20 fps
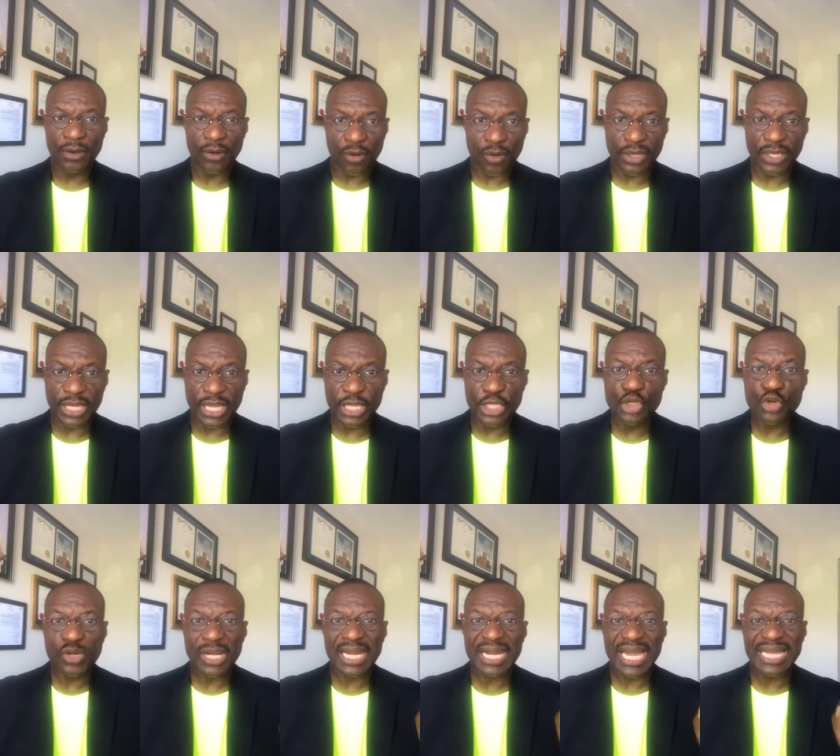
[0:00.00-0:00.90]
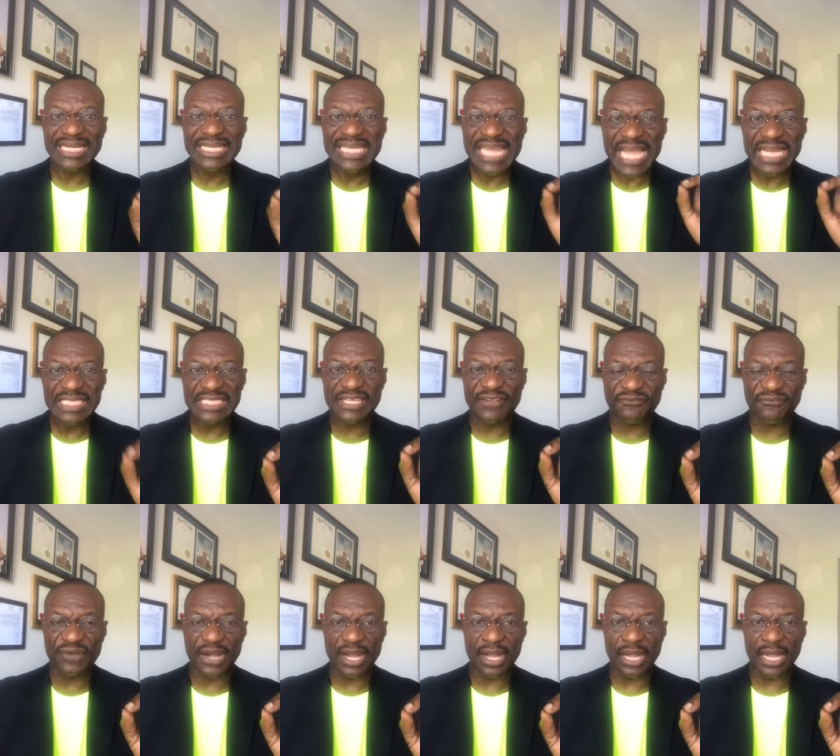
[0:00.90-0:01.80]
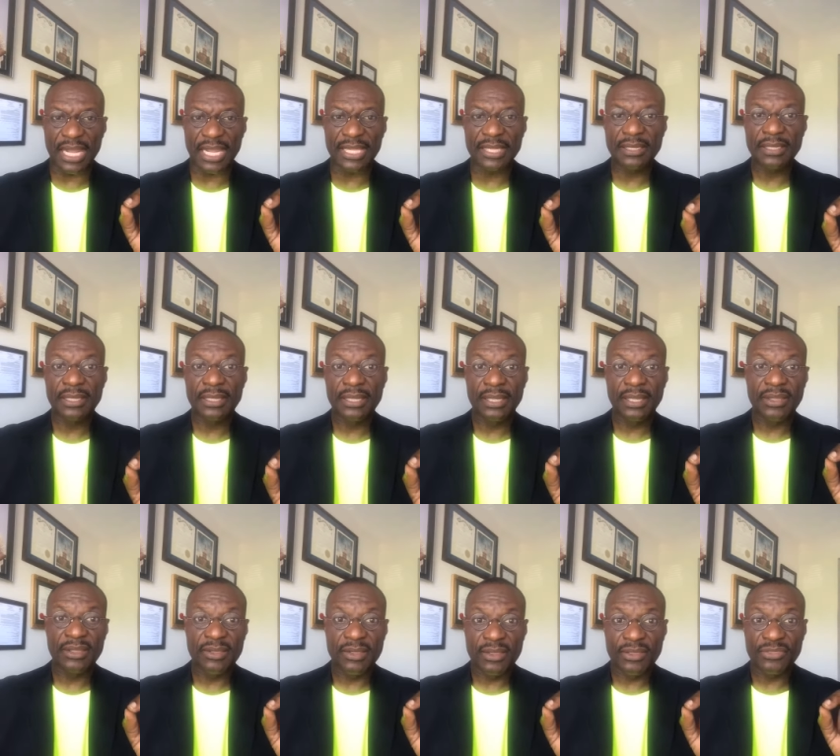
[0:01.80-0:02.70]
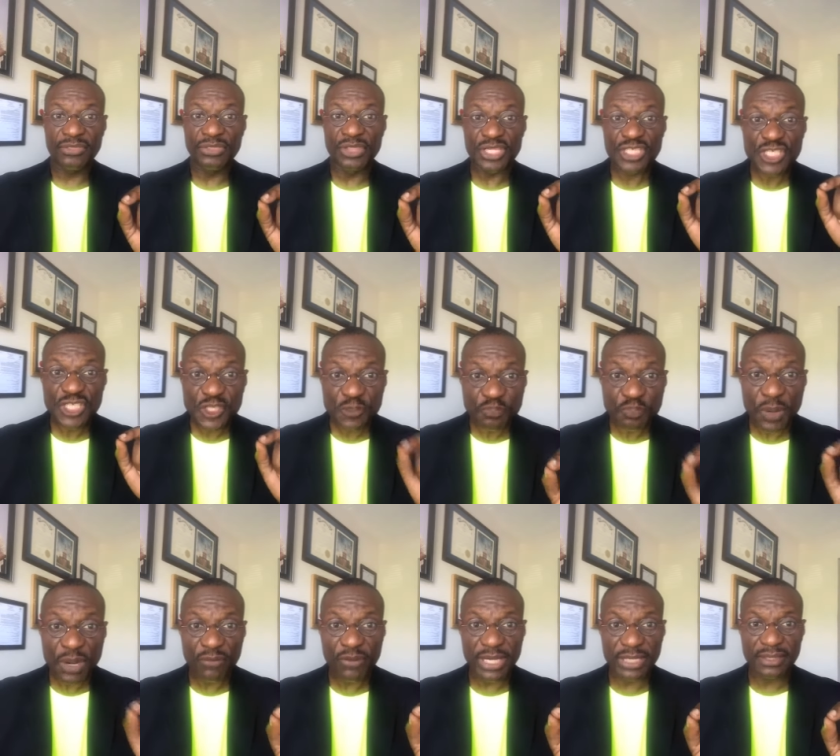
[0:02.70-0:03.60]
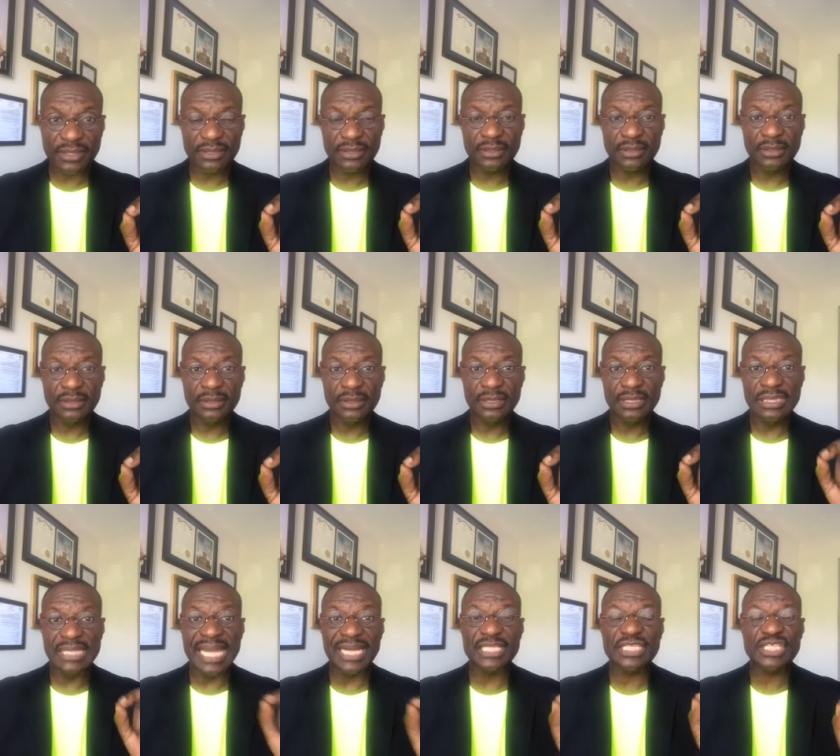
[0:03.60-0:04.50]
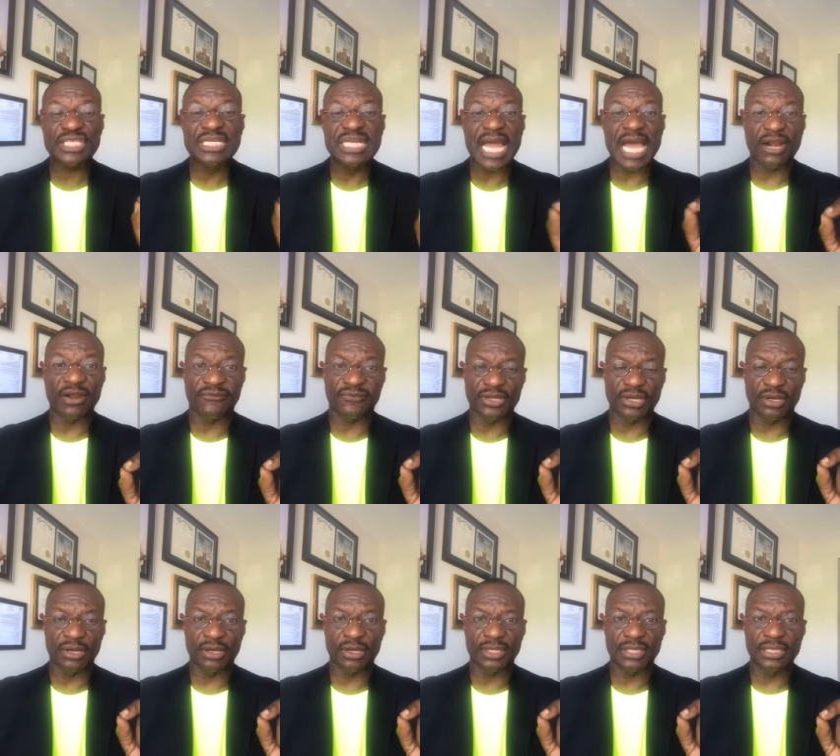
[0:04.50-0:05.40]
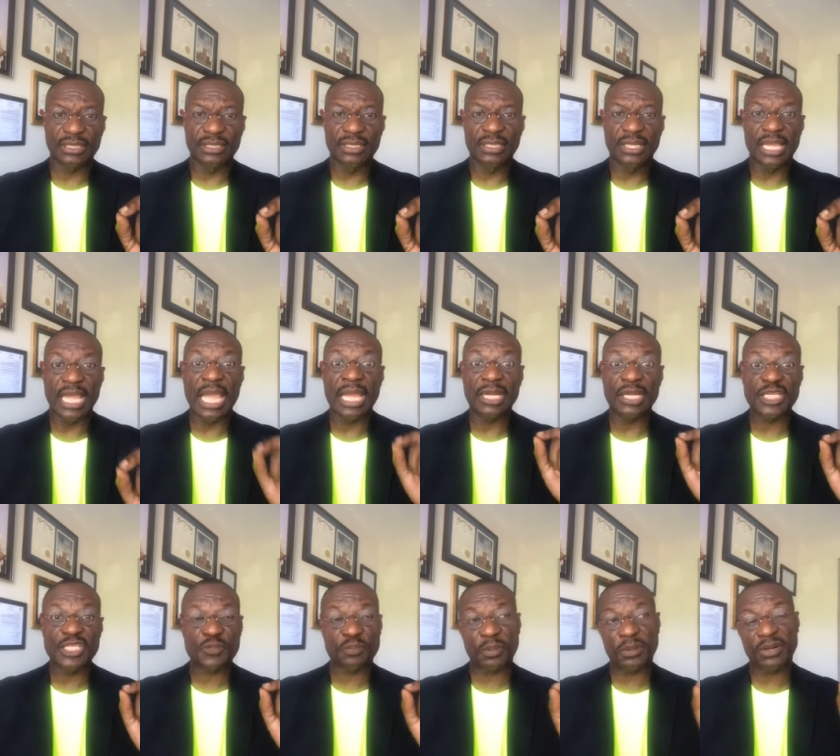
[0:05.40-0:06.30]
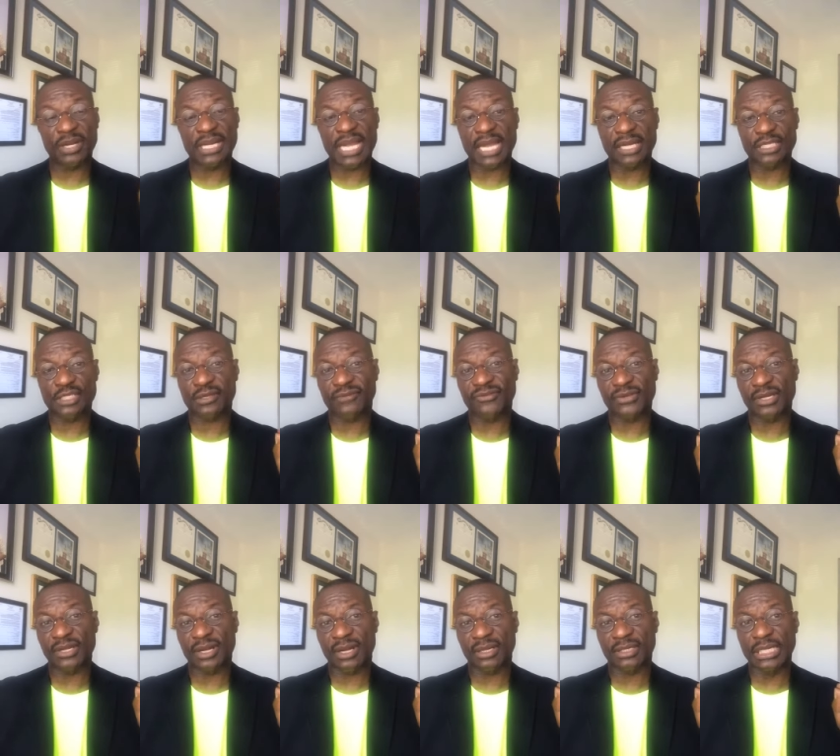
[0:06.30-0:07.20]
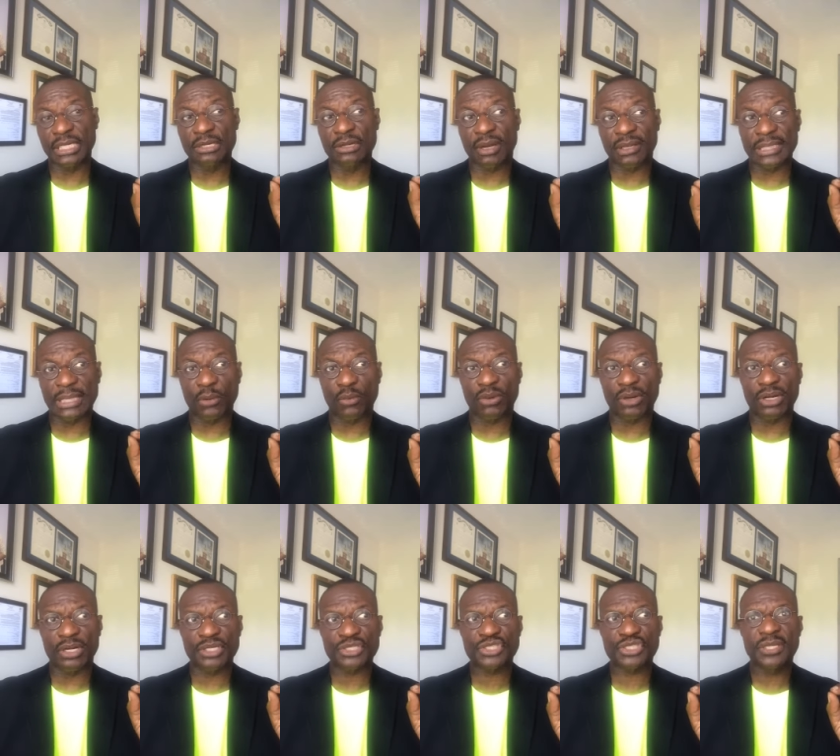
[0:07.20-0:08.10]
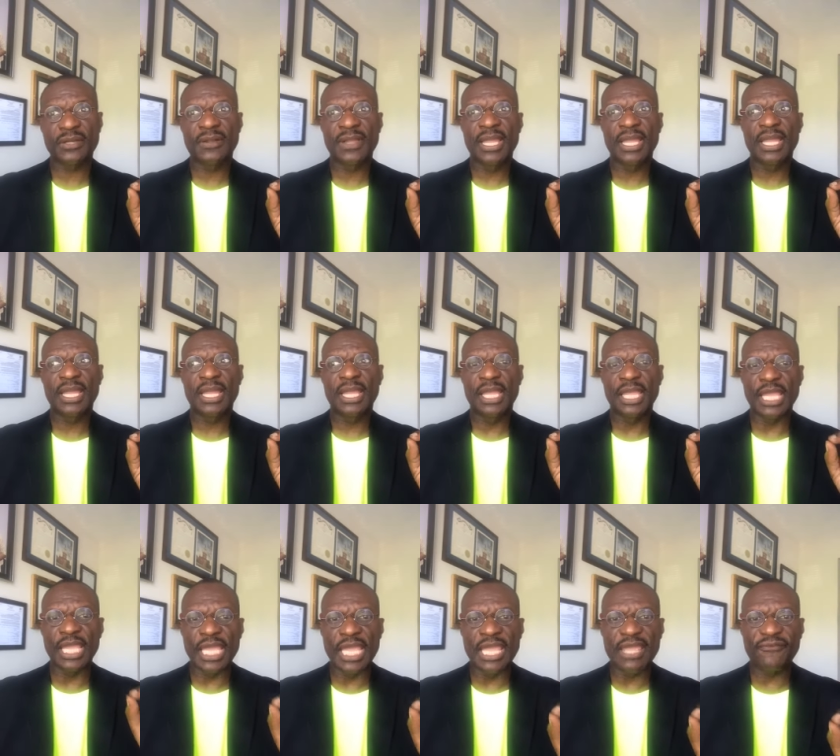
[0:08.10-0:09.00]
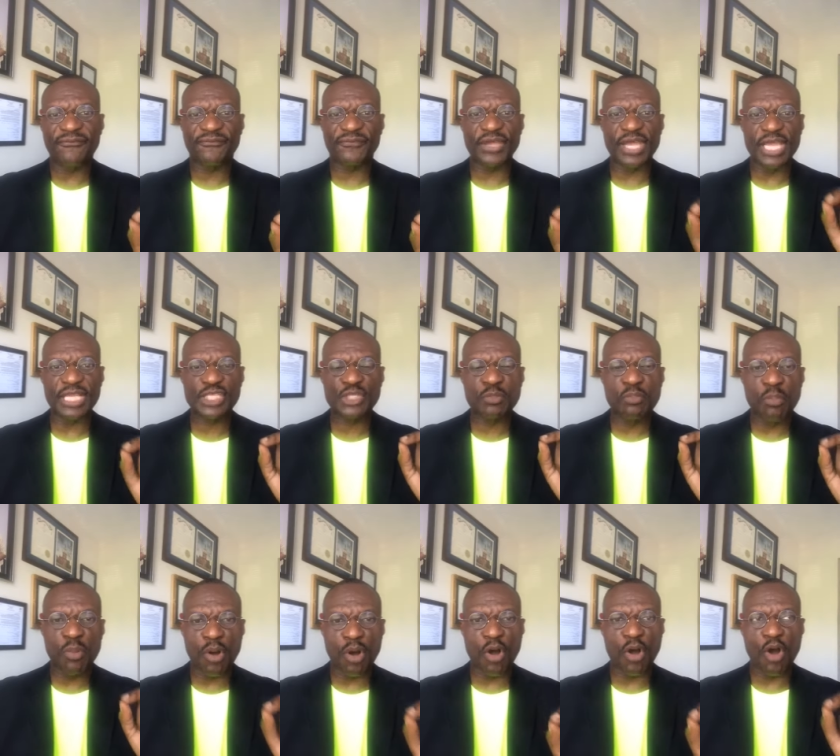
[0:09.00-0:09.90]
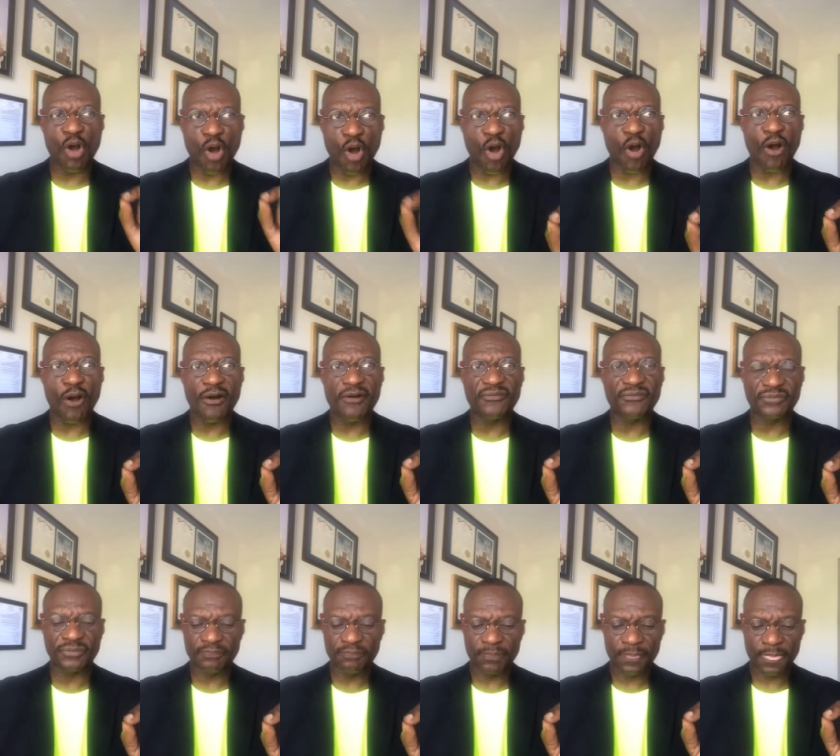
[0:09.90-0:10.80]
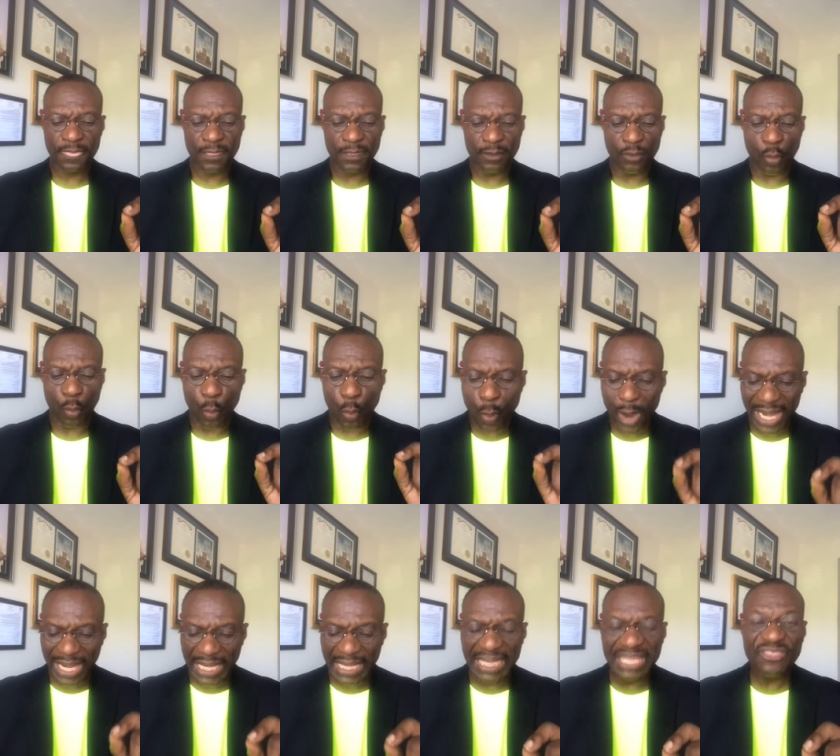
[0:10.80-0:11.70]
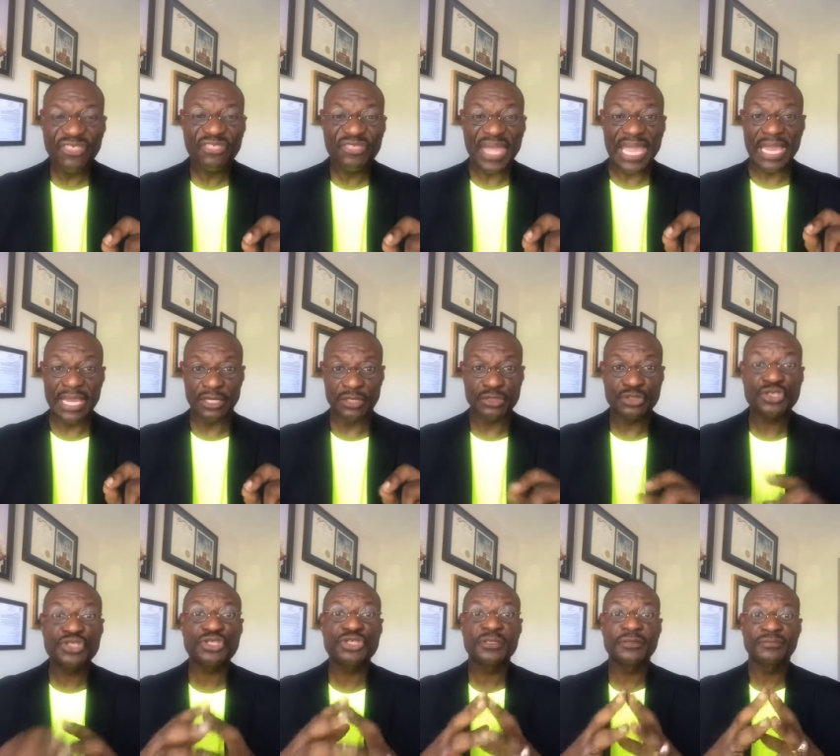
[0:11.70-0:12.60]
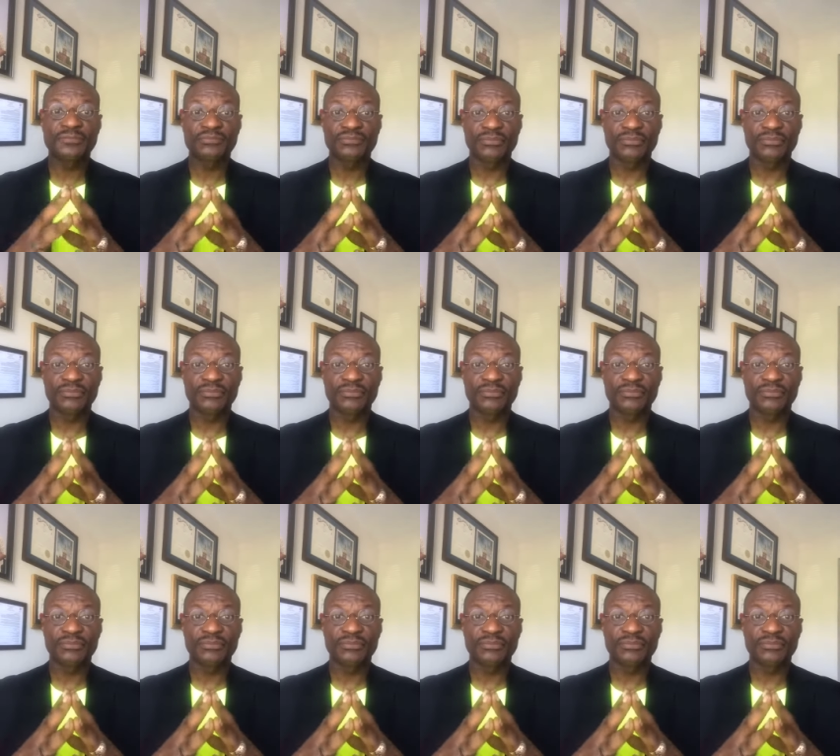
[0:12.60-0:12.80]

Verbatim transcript: okay, you can identify the Spirit that is not of God and the spirit that is of God. In other words, if it's more of worldly things,